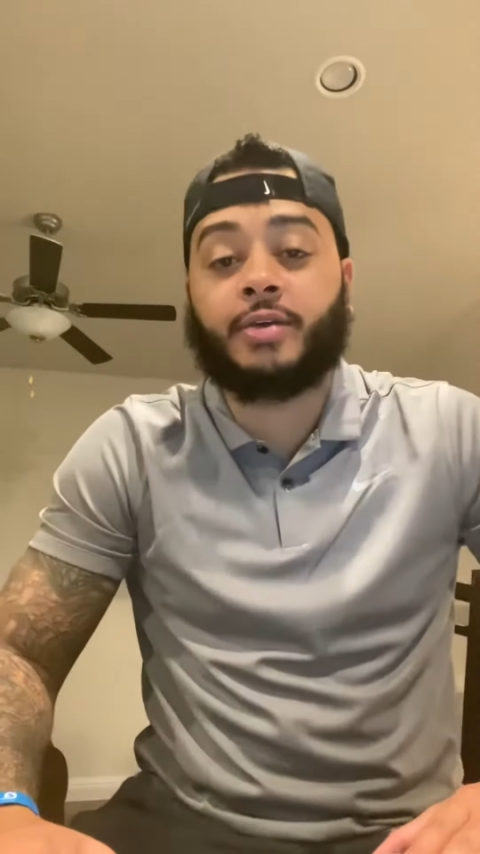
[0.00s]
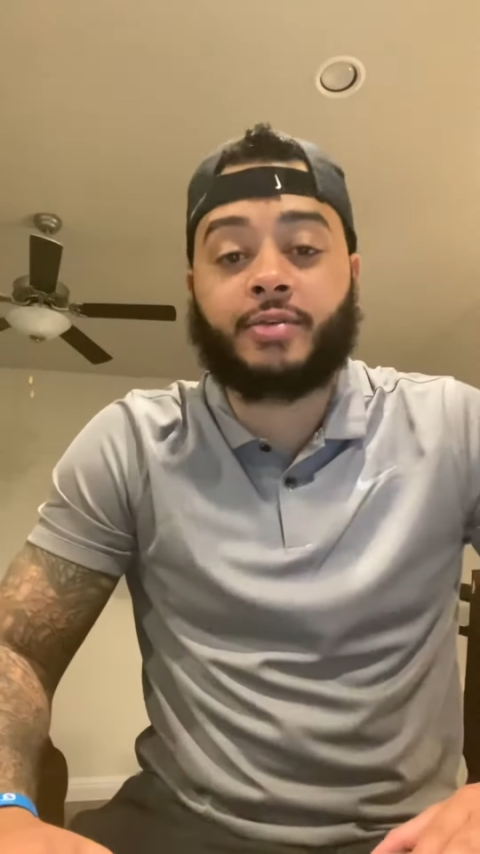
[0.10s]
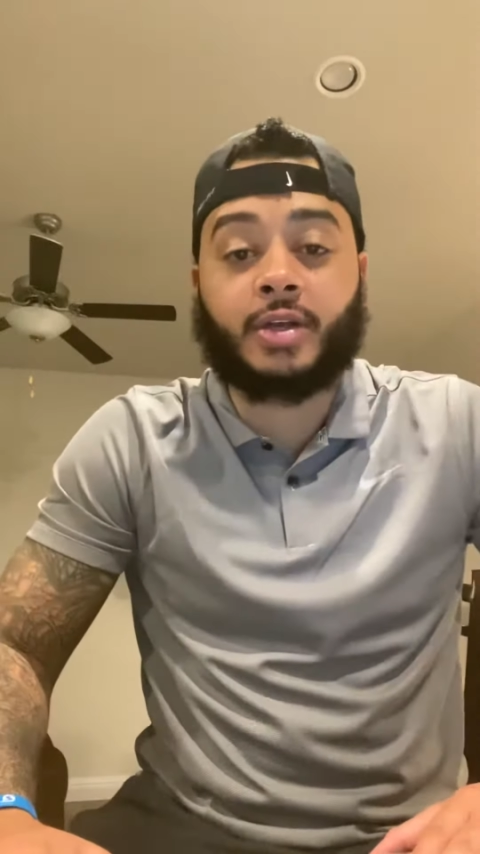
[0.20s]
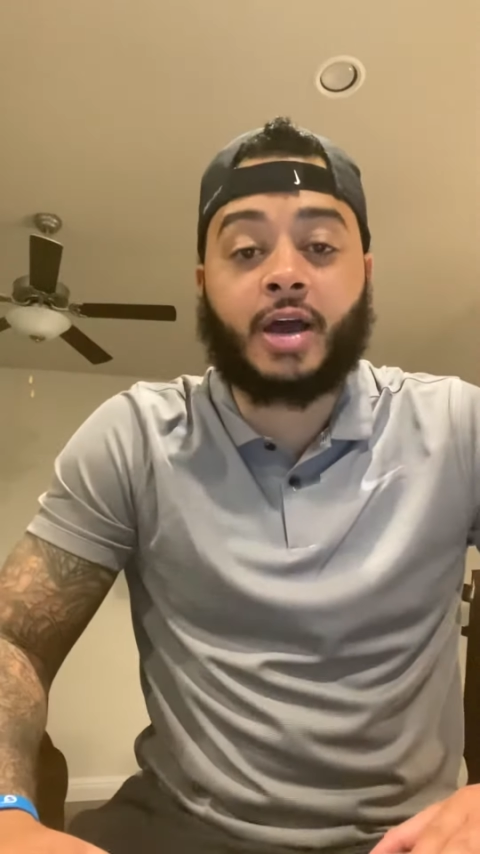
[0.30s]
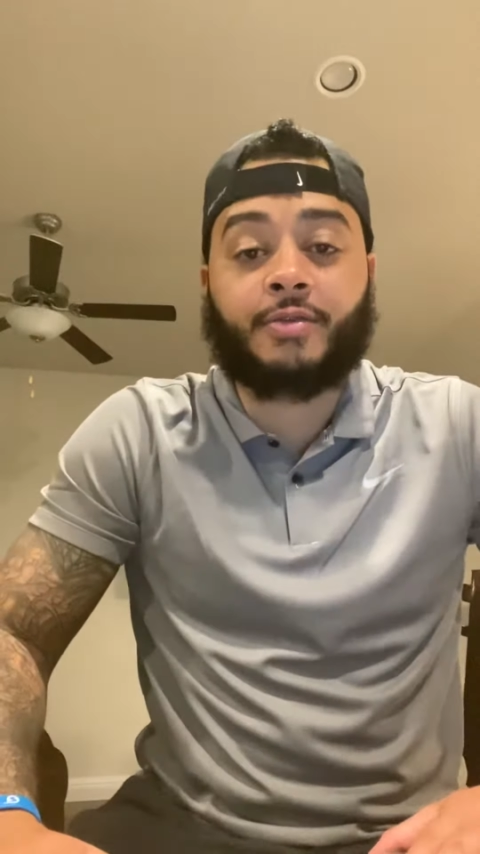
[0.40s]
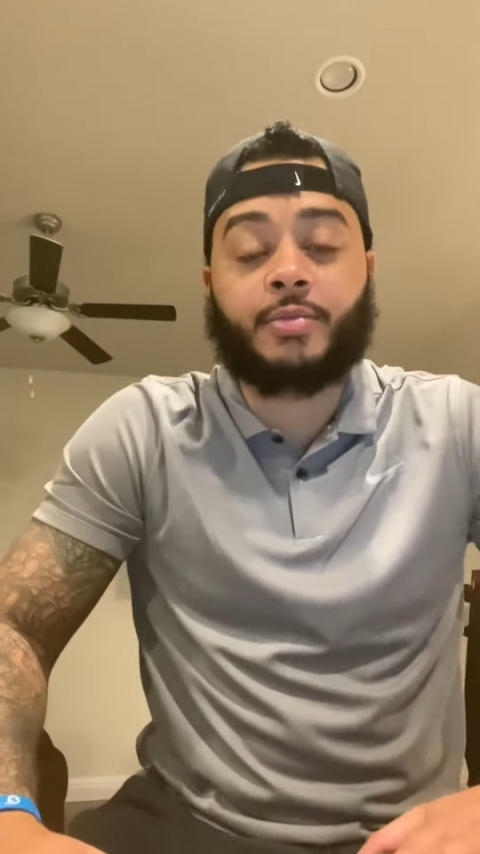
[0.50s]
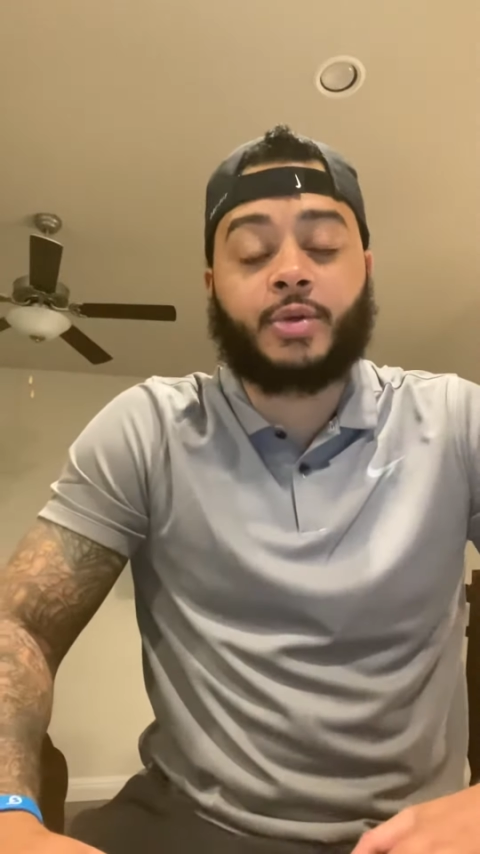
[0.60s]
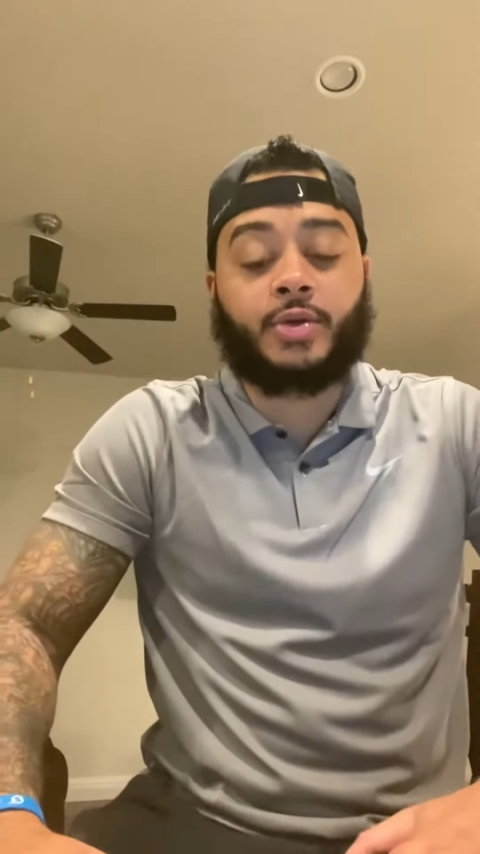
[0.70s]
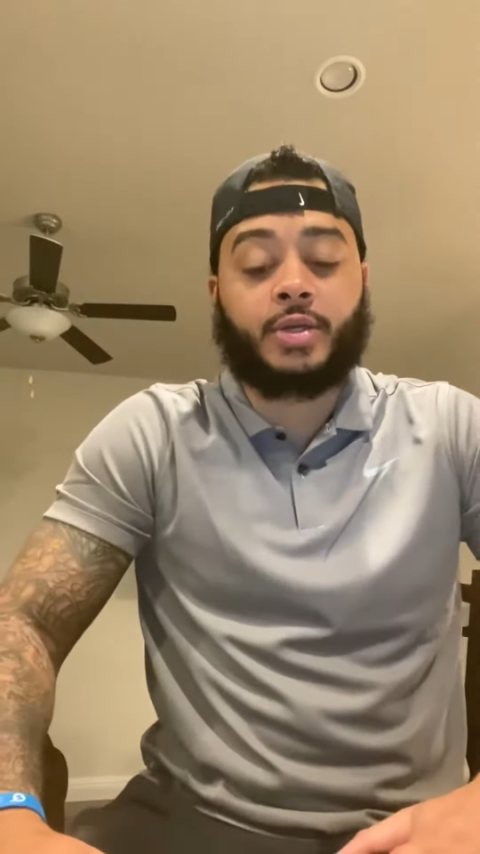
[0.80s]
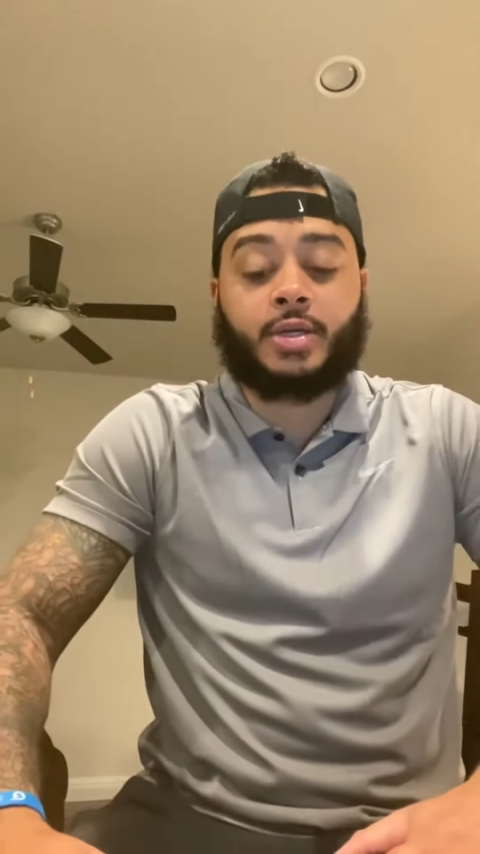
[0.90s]
if you're not
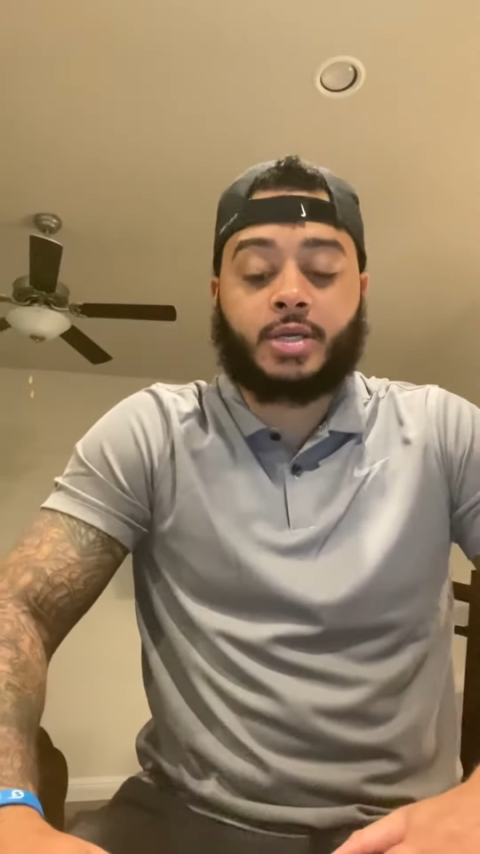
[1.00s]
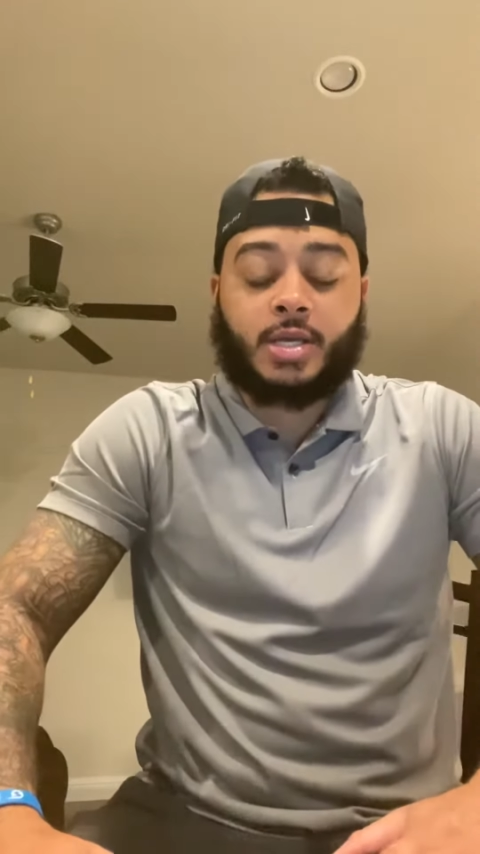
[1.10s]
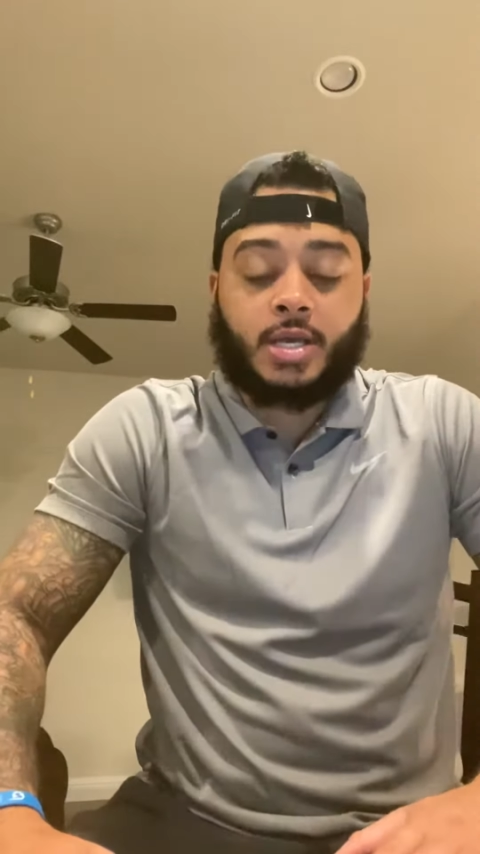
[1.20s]
familiar.